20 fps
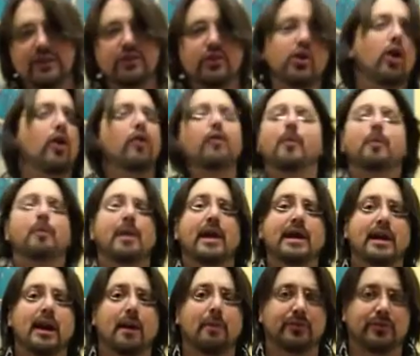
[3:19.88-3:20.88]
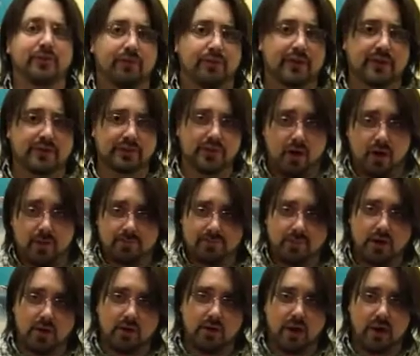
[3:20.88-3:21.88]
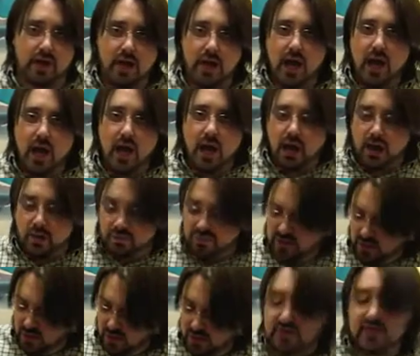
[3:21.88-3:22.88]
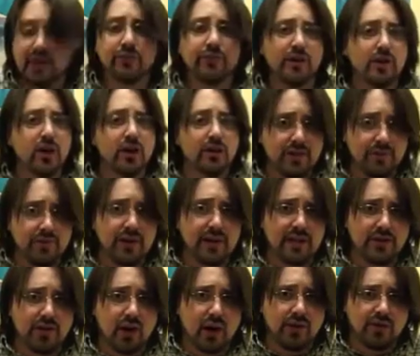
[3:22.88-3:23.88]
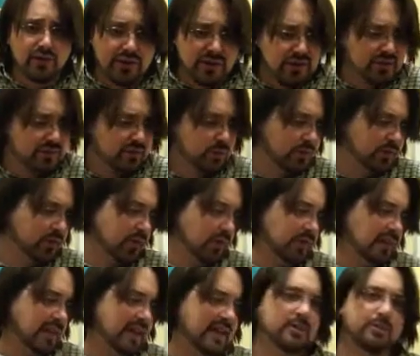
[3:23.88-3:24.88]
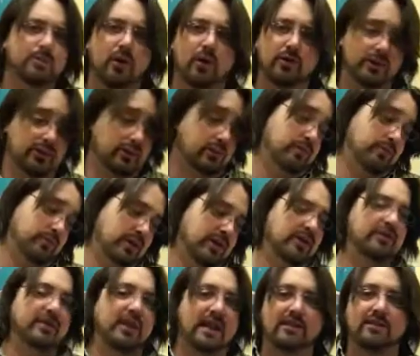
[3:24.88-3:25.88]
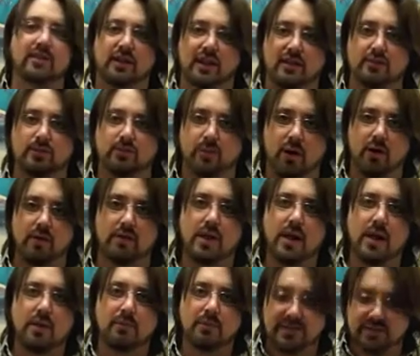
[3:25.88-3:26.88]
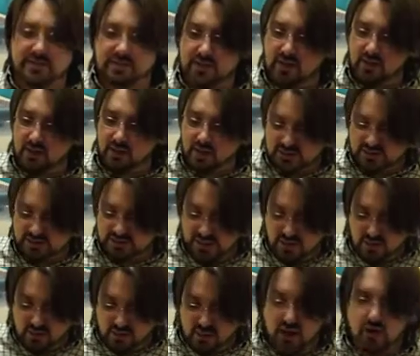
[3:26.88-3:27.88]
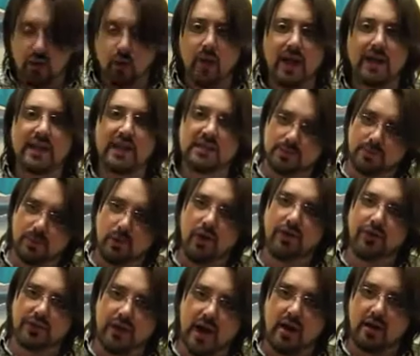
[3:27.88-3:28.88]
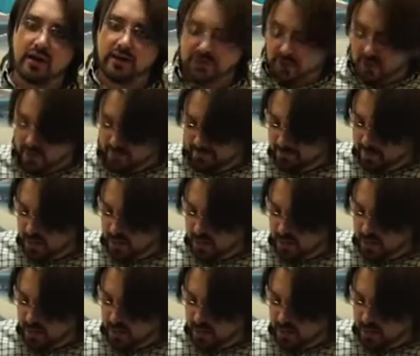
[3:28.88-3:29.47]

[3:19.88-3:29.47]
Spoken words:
are called the pickups of the guitar. Alright, they look different on different guitars. This is what's called a Les Paul. This is a Les Paul, but this is a single cutaway Les Paul style guitar.